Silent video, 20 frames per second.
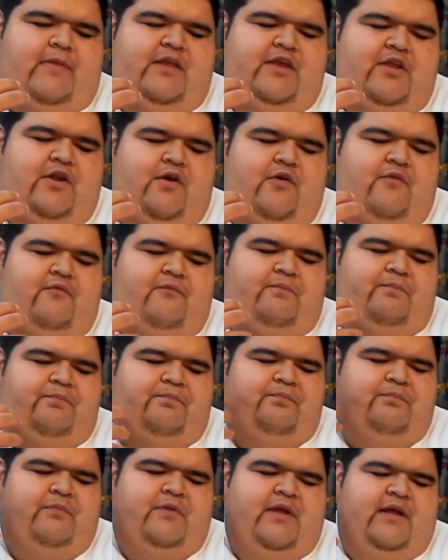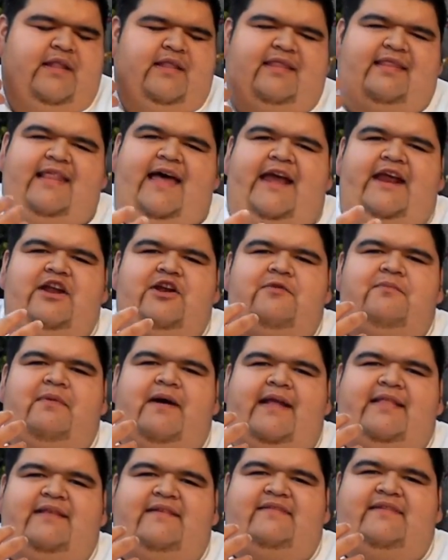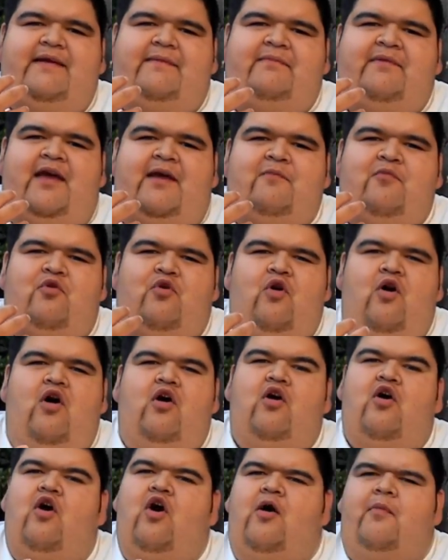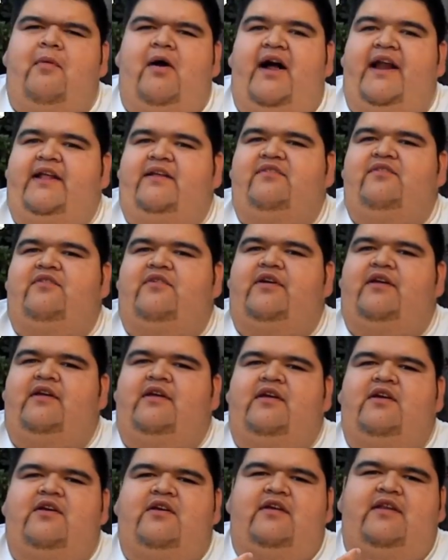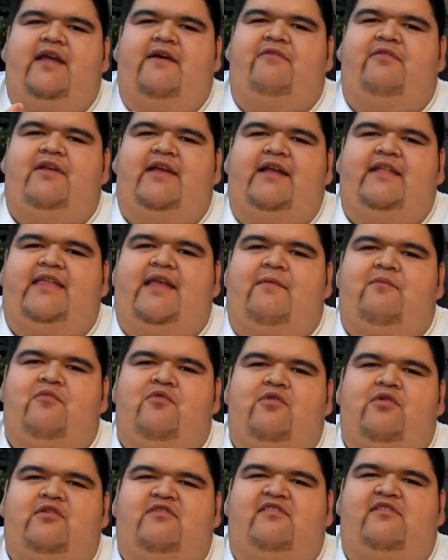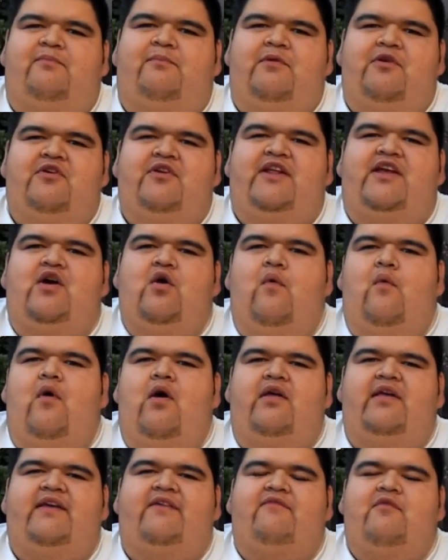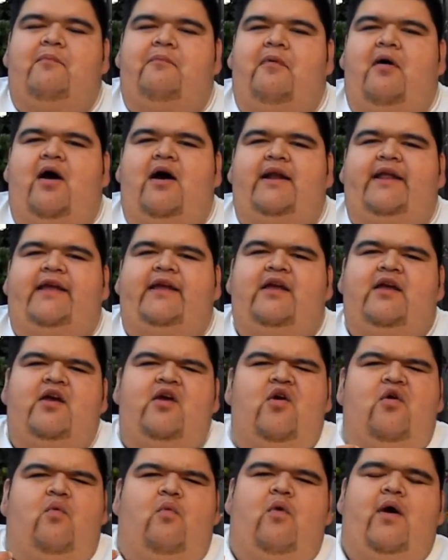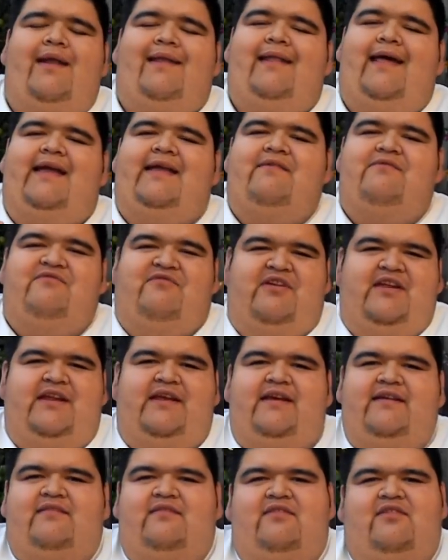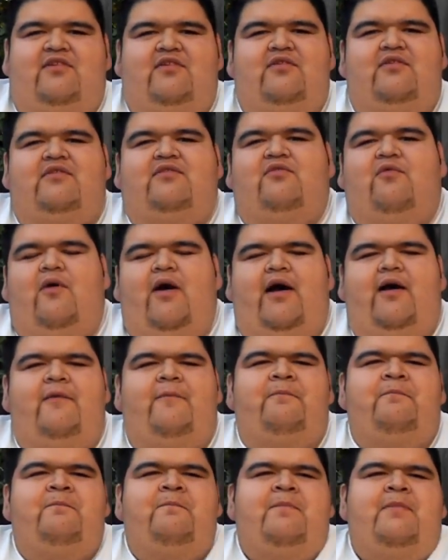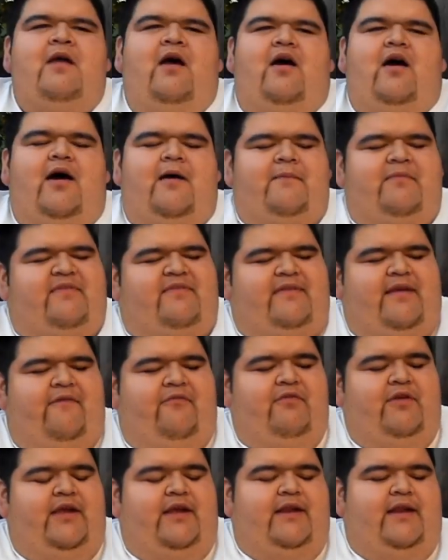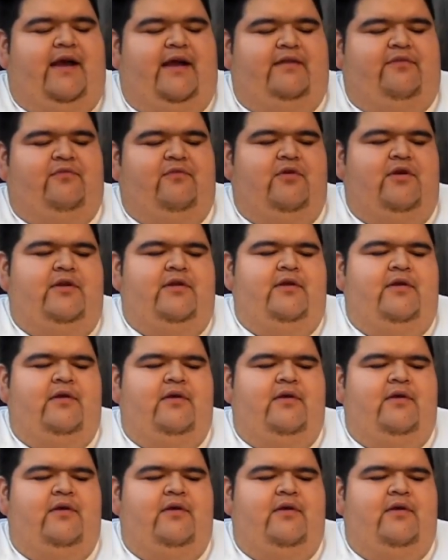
you know, lighter, but at the same time, more alcohol body to it. You definitely get that more spirity quality of the body. One like in too, as well. Um, it's definitely a nice one.